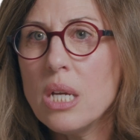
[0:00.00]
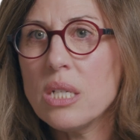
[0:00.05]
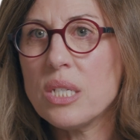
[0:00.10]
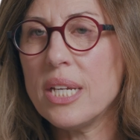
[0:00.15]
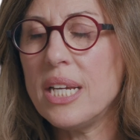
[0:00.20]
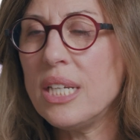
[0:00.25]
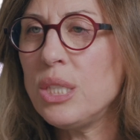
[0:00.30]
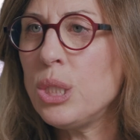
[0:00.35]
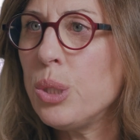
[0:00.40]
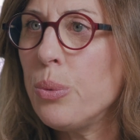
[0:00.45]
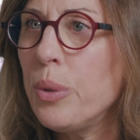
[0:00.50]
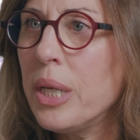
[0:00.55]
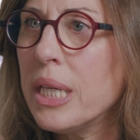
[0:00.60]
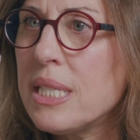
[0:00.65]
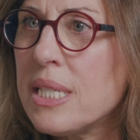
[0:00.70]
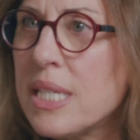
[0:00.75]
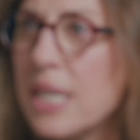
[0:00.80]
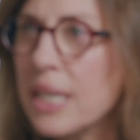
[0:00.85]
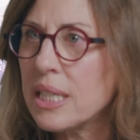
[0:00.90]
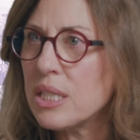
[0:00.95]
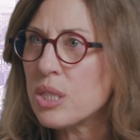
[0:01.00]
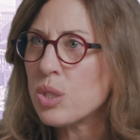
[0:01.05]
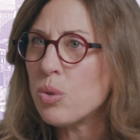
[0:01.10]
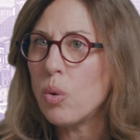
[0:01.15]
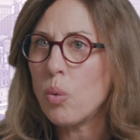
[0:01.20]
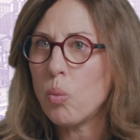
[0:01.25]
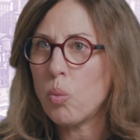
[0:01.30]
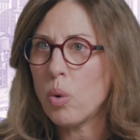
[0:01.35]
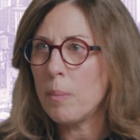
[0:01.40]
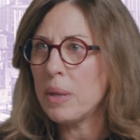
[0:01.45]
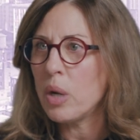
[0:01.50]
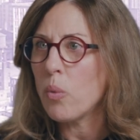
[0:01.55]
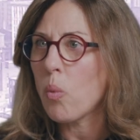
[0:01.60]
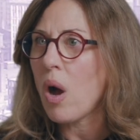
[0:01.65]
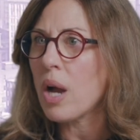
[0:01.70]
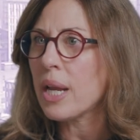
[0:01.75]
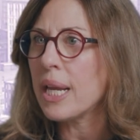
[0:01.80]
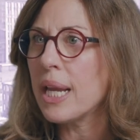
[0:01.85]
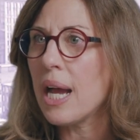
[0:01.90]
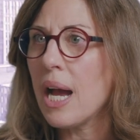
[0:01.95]
to issuing a ticket to a woman
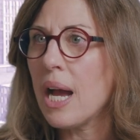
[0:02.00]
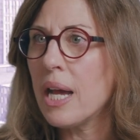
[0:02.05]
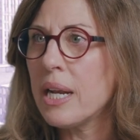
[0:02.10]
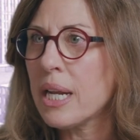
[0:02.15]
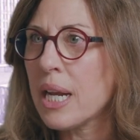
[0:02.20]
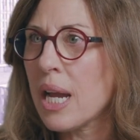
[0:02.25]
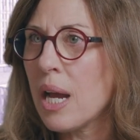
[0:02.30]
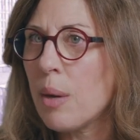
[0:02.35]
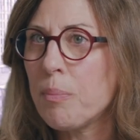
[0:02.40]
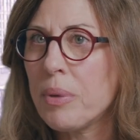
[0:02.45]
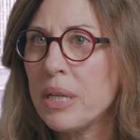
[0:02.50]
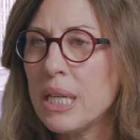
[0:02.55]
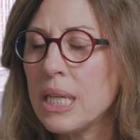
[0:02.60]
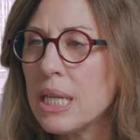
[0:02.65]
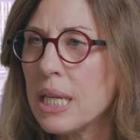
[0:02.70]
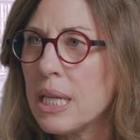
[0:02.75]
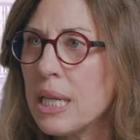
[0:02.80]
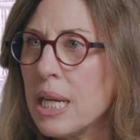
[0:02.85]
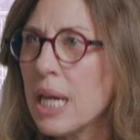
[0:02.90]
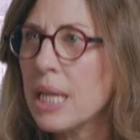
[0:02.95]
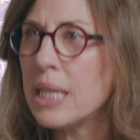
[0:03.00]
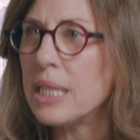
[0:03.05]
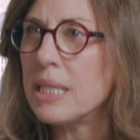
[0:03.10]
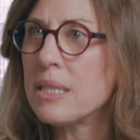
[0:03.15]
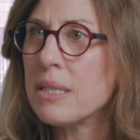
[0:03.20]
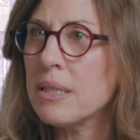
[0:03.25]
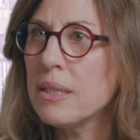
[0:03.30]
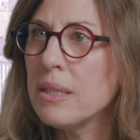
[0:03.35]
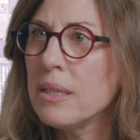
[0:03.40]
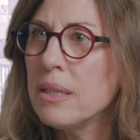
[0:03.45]
walking unaccompanied at night.